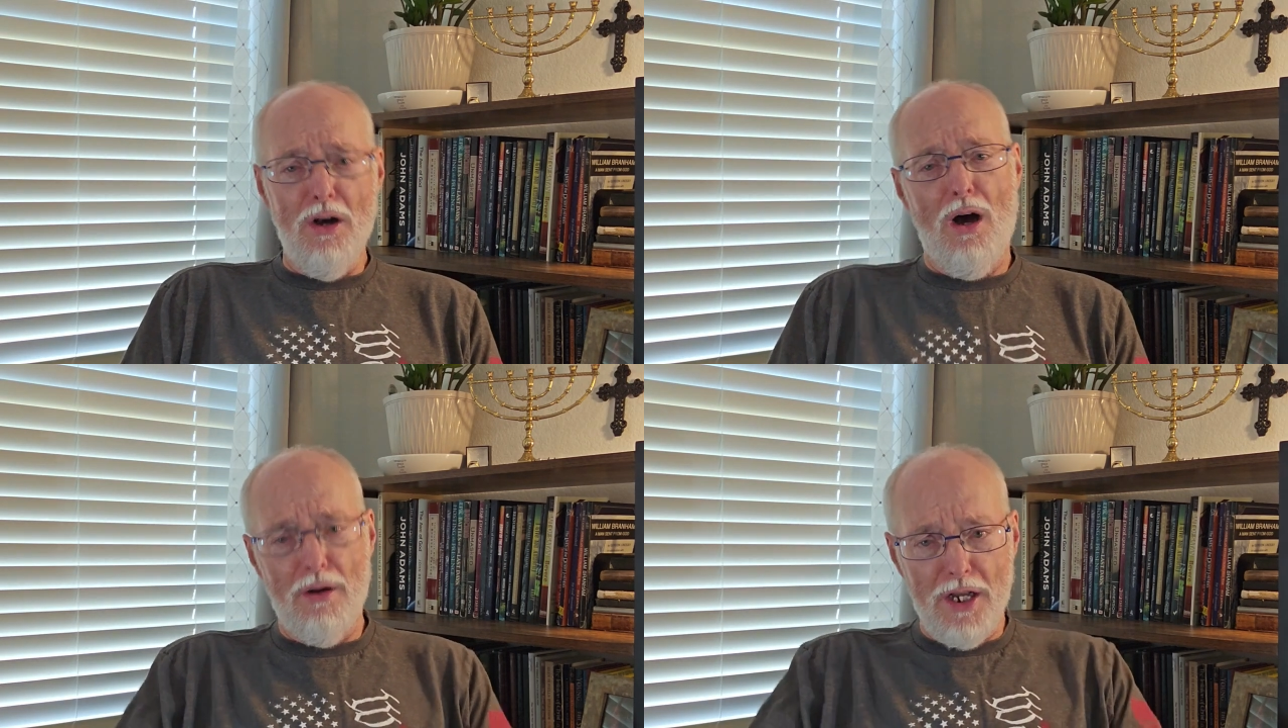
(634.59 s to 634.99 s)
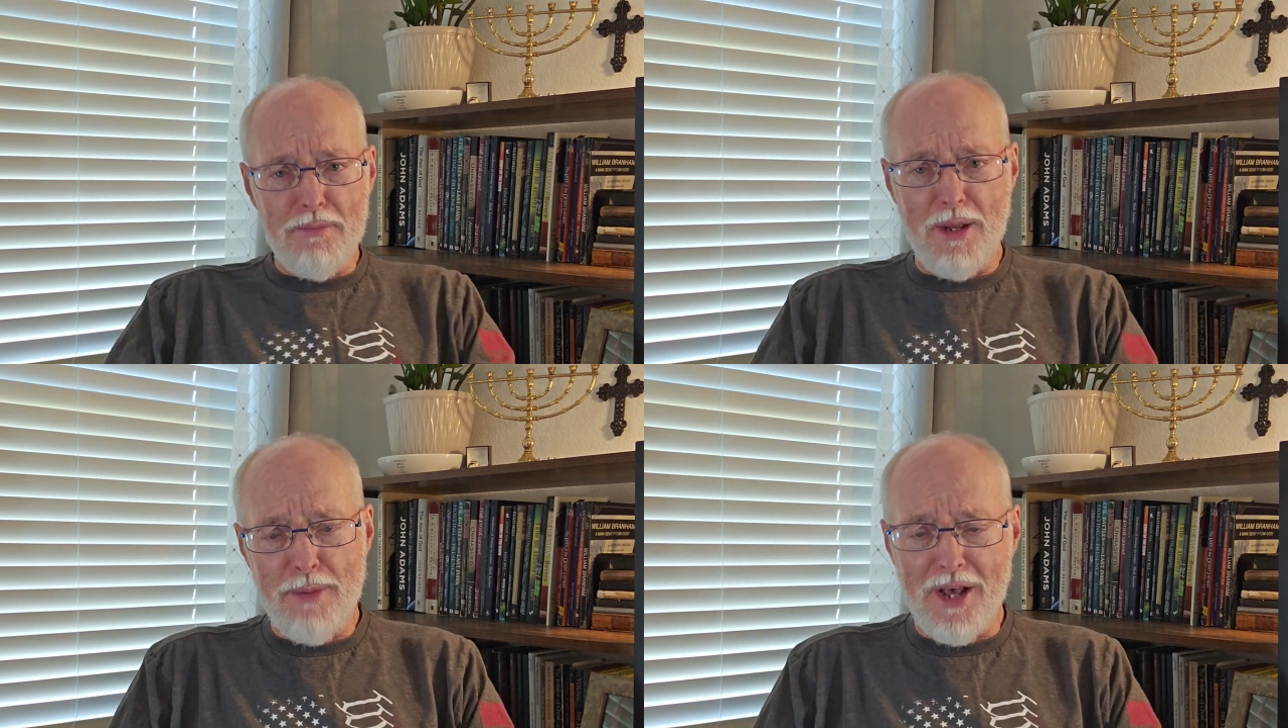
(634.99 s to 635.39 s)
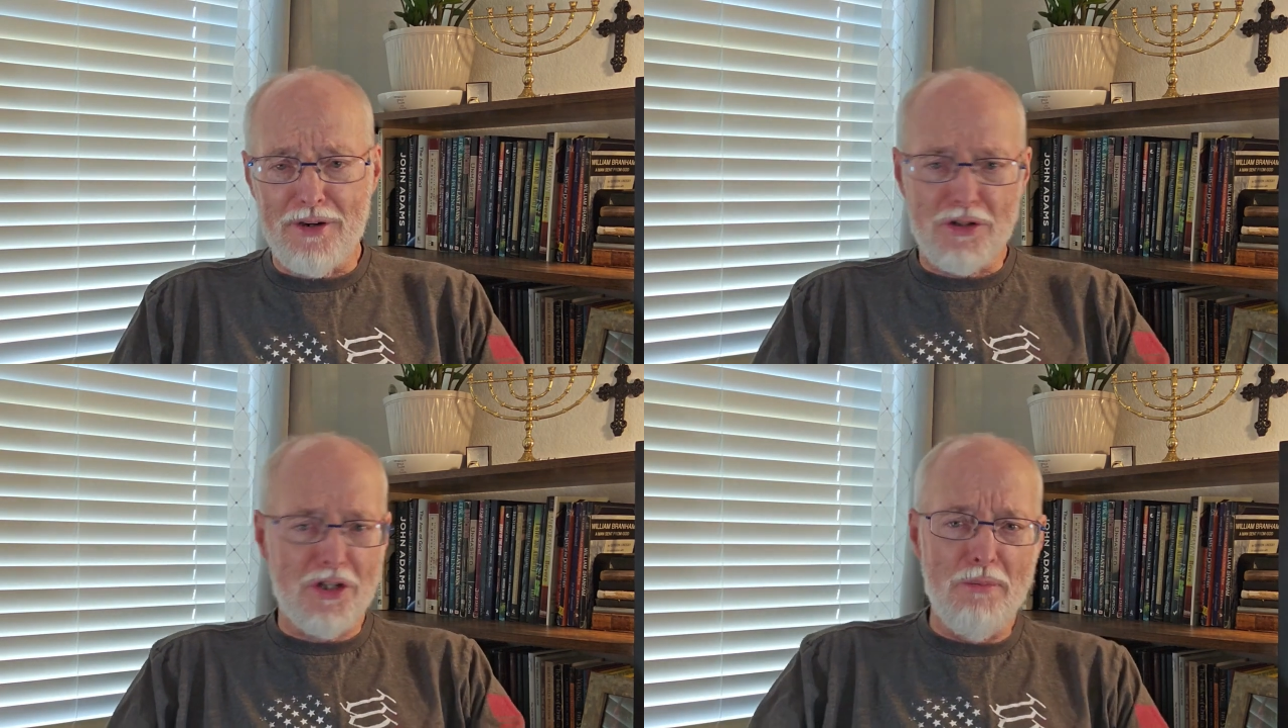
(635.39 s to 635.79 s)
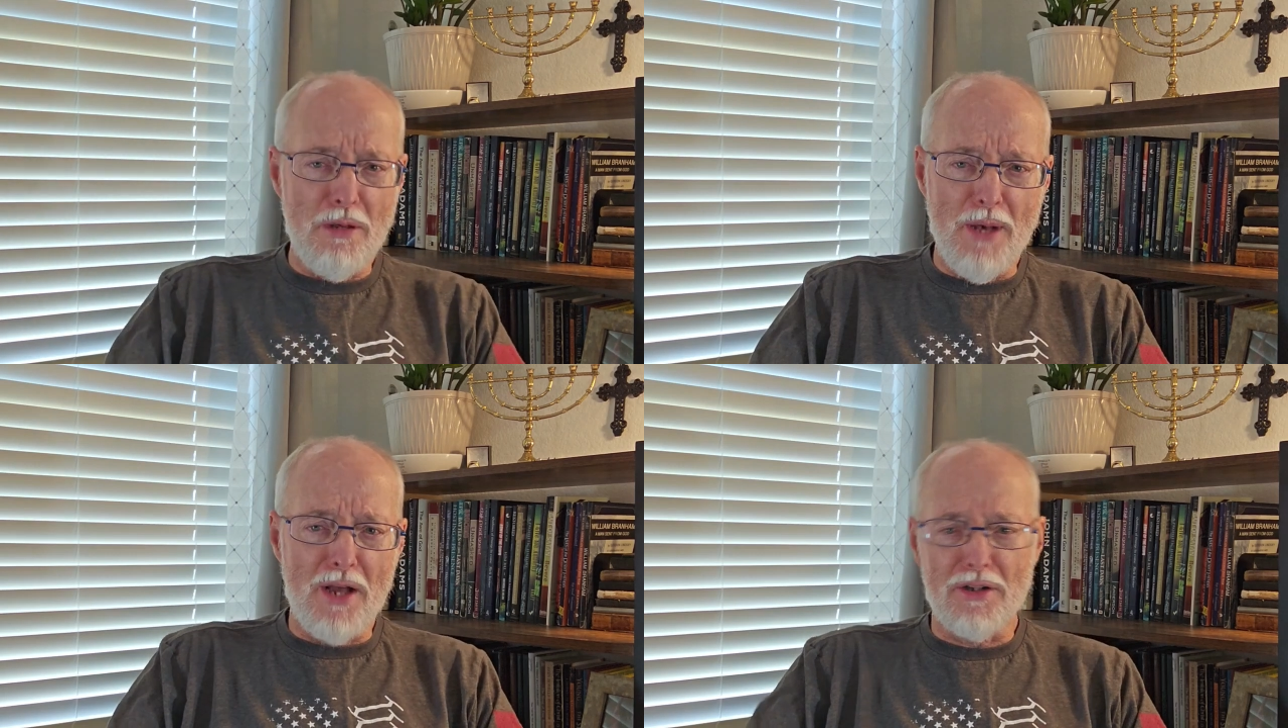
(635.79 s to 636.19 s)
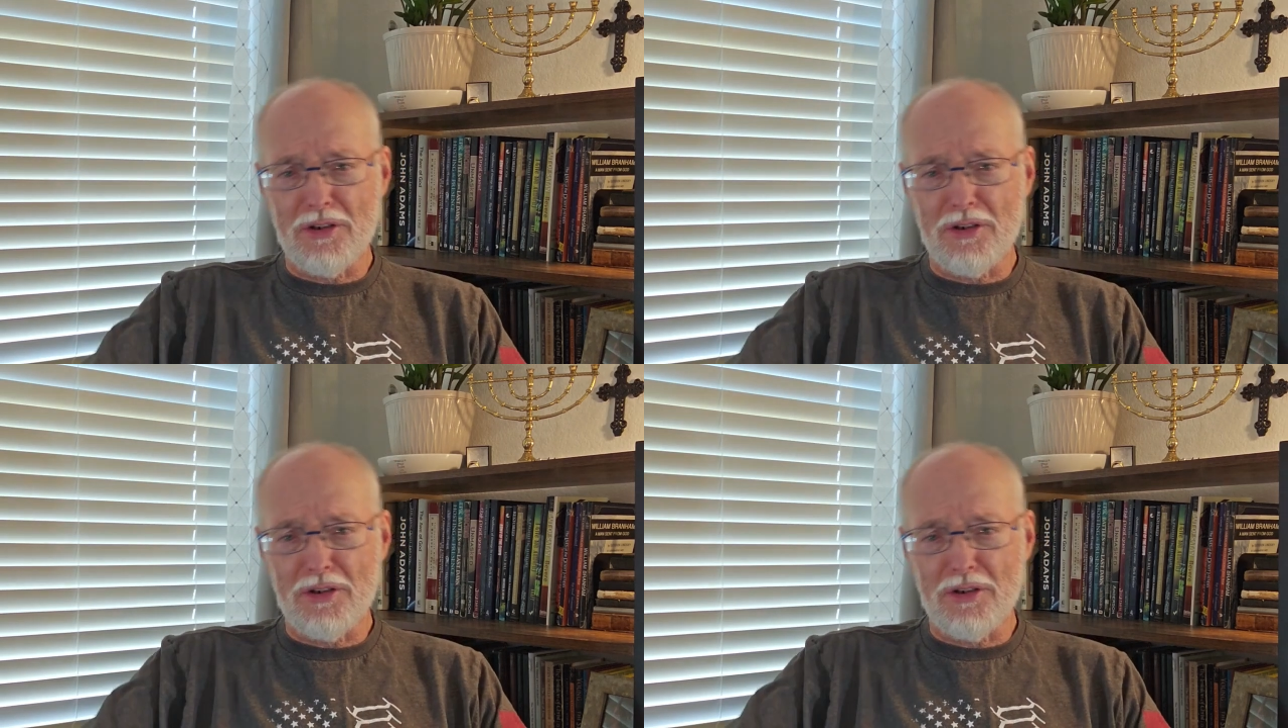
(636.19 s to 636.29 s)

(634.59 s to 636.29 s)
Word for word: Oh, he'd be better, she'd be better,